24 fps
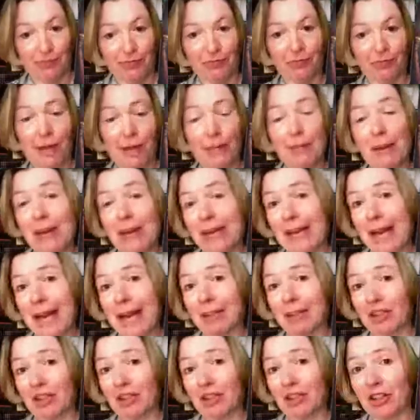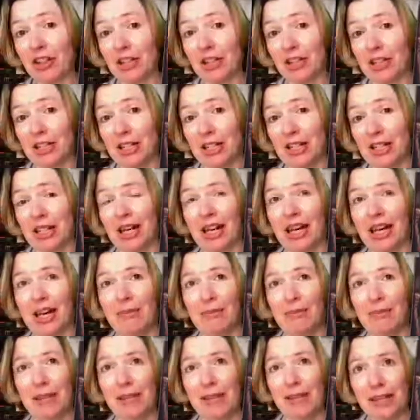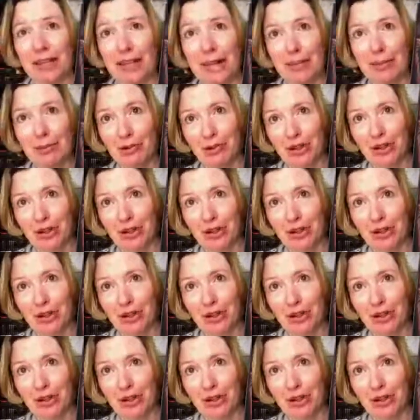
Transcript: my main character, is unable